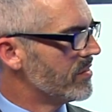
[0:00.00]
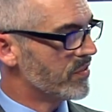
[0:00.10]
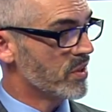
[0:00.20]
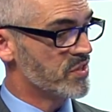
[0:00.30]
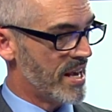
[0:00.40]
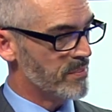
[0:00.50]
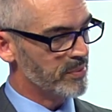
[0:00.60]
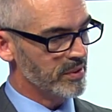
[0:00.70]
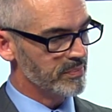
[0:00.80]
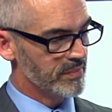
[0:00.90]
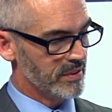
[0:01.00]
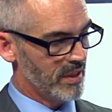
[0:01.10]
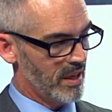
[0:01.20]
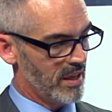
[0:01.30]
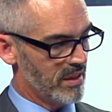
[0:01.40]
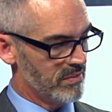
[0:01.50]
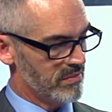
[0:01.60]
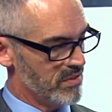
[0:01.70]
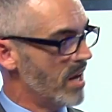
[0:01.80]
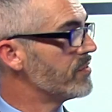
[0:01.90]
For example,
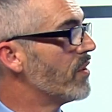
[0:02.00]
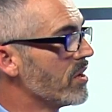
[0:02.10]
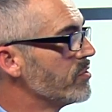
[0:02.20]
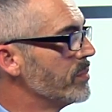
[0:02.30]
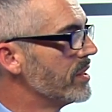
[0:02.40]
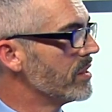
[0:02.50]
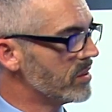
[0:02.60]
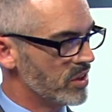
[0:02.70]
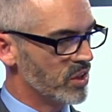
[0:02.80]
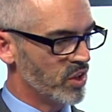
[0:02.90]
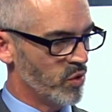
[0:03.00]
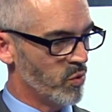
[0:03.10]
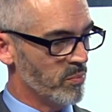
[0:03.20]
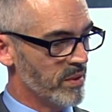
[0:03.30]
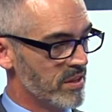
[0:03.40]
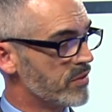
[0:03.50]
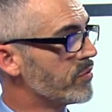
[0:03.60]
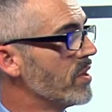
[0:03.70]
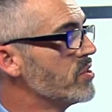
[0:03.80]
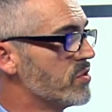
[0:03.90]
not far from here will be the
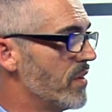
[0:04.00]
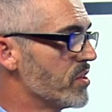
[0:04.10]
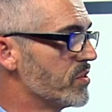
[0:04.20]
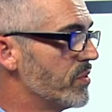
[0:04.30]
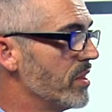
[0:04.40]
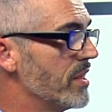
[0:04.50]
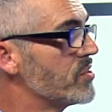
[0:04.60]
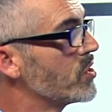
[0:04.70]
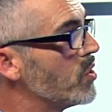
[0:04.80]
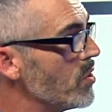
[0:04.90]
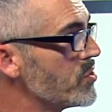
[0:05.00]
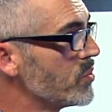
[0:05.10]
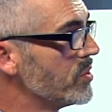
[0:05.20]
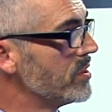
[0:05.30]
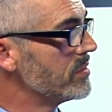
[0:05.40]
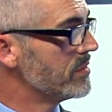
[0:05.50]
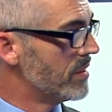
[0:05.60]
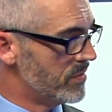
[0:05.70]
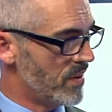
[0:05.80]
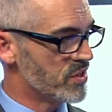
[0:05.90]
Fringe Festival, and it's a cultural
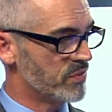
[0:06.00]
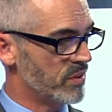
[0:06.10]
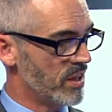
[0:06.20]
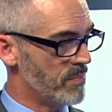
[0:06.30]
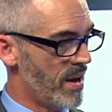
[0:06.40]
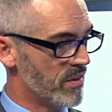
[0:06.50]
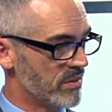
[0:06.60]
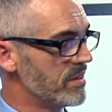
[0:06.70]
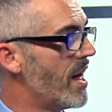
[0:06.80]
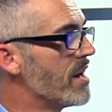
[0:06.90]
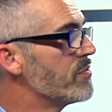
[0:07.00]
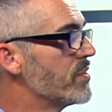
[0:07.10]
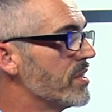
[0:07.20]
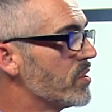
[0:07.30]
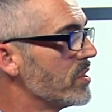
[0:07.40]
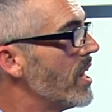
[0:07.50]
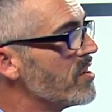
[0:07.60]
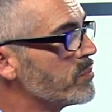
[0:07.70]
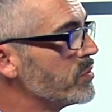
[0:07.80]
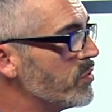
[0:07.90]
festival about live theater and
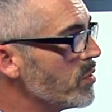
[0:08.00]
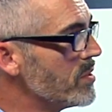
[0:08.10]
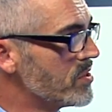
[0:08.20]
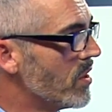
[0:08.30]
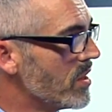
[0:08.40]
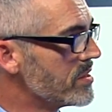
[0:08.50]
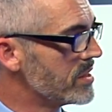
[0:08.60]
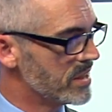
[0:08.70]
live performance art,